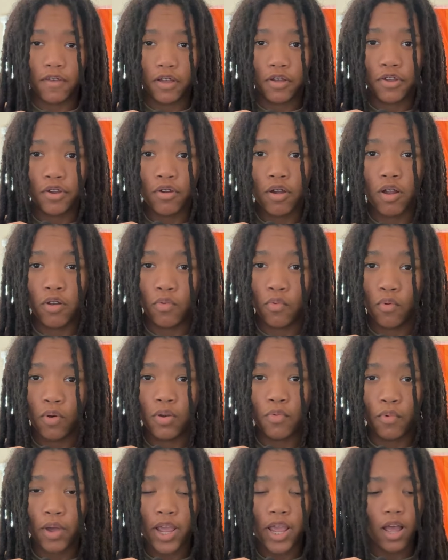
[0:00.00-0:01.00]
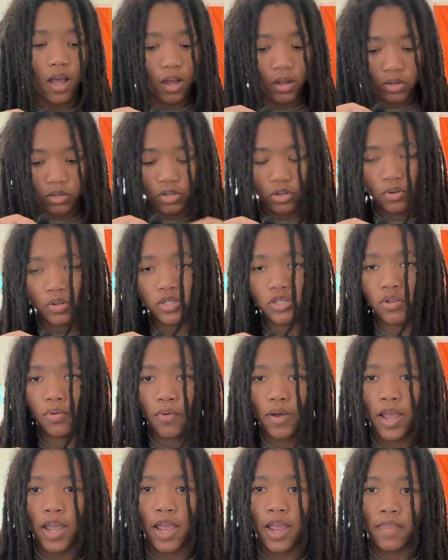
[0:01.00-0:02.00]
failure on one weight, I'll decrease the
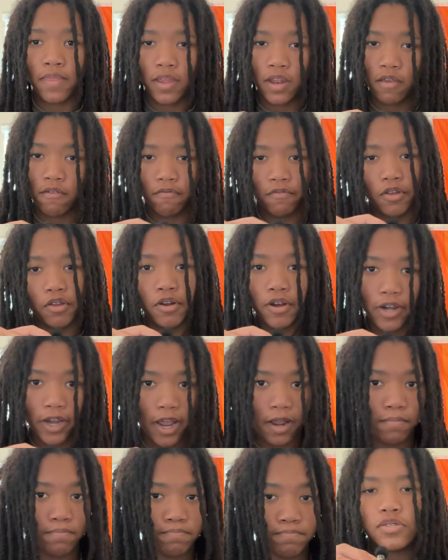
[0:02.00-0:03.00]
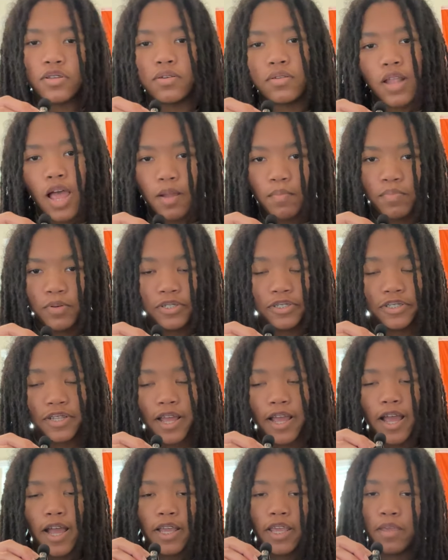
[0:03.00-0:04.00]
weight and then hit failure again. So like push
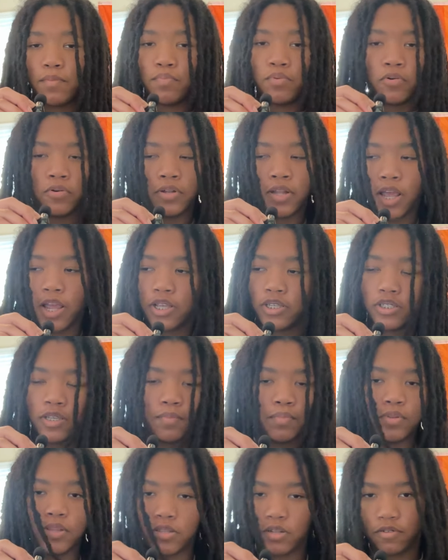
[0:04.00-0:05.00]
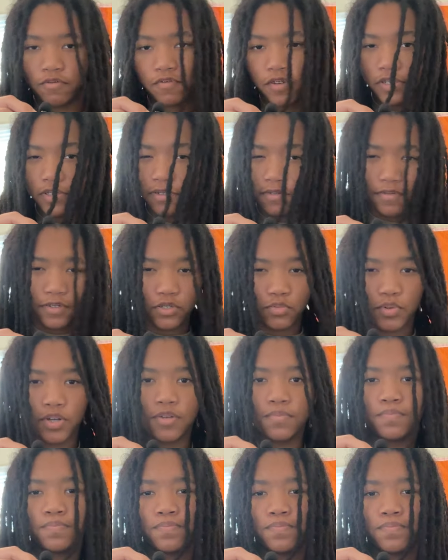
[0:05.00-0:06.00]
day, I keep pull day simple and effective as well.